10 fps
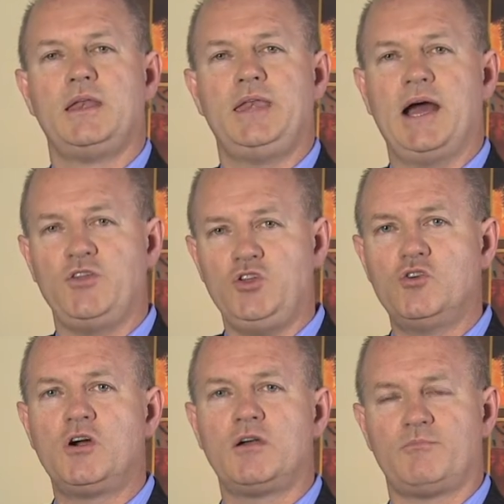Now,
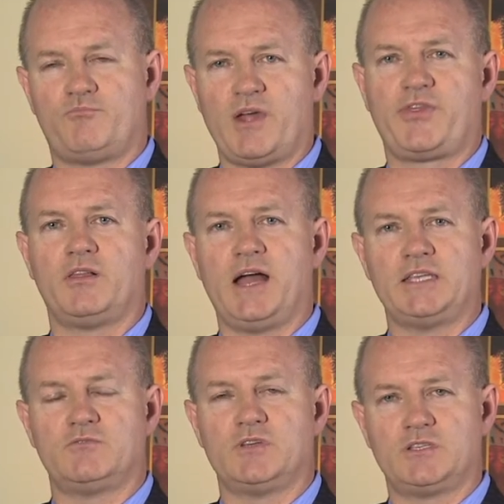your
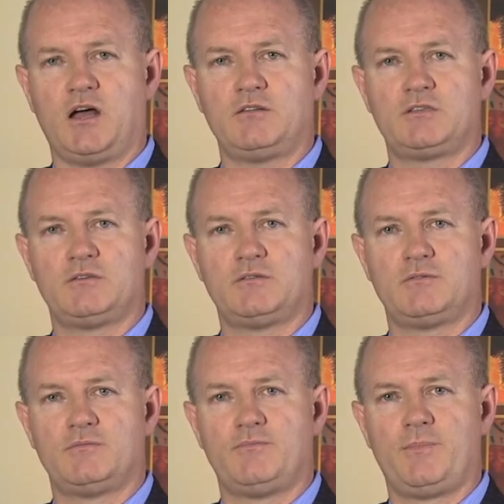breathalyzer result
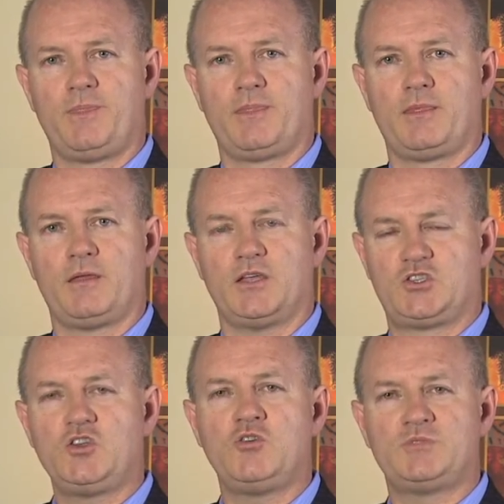
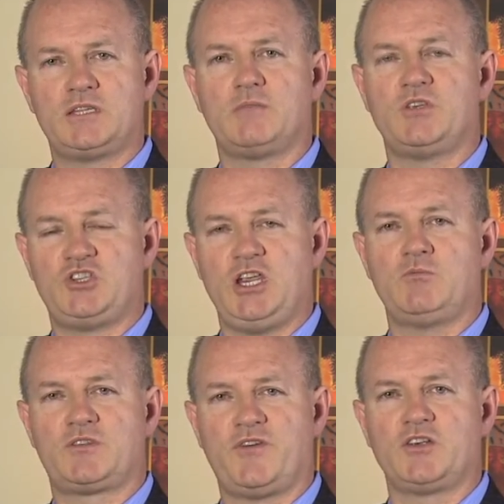assumes that the machine
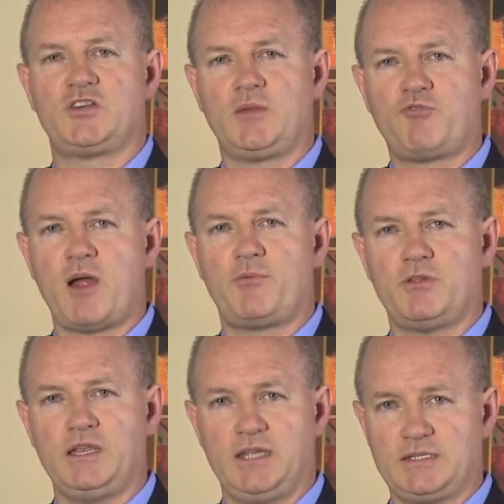was functioning
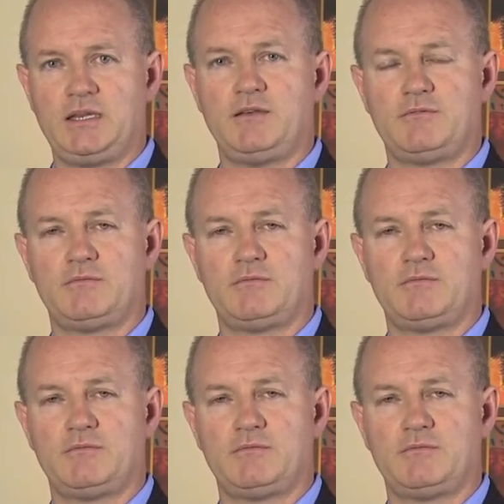properly, doesn't it?